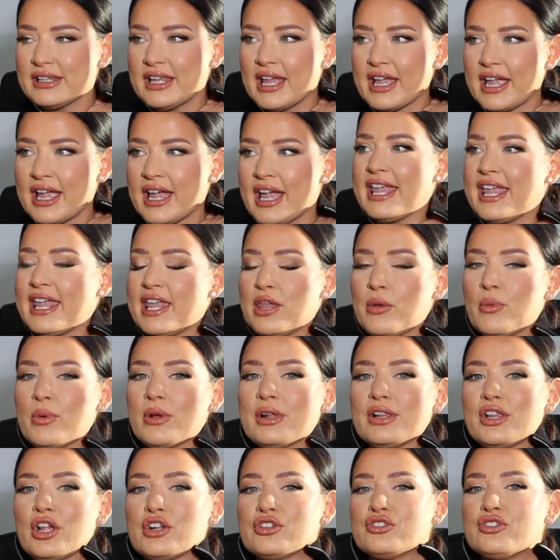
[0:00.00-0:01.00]
like, he
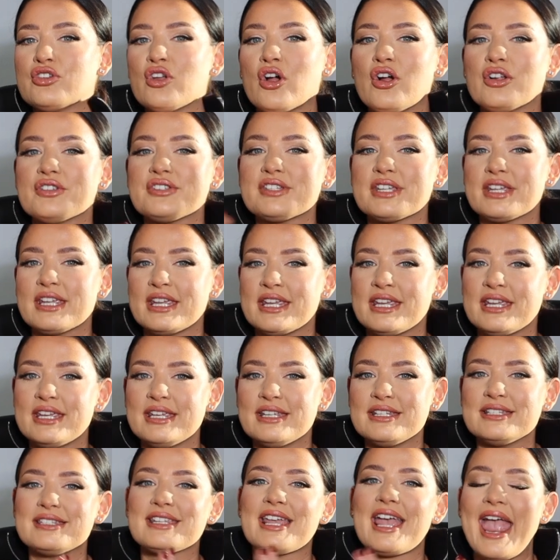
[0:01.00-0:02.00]
will not
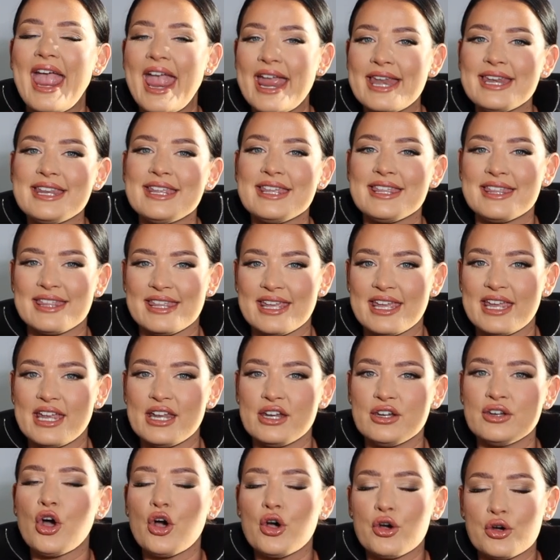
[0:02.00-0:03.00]
eat
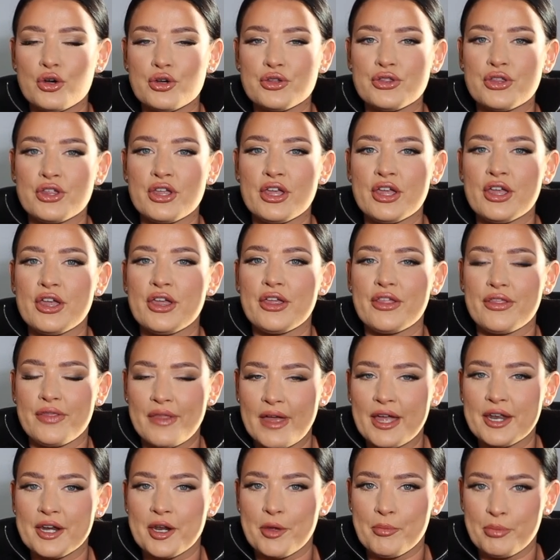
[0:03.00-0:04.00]
anything other
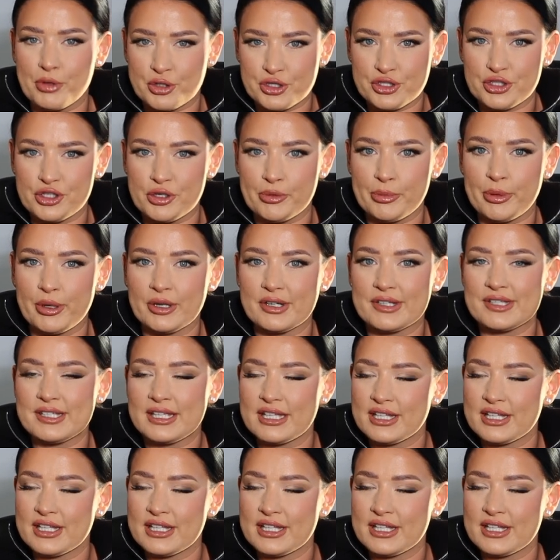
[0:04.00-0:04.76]
than butternut box.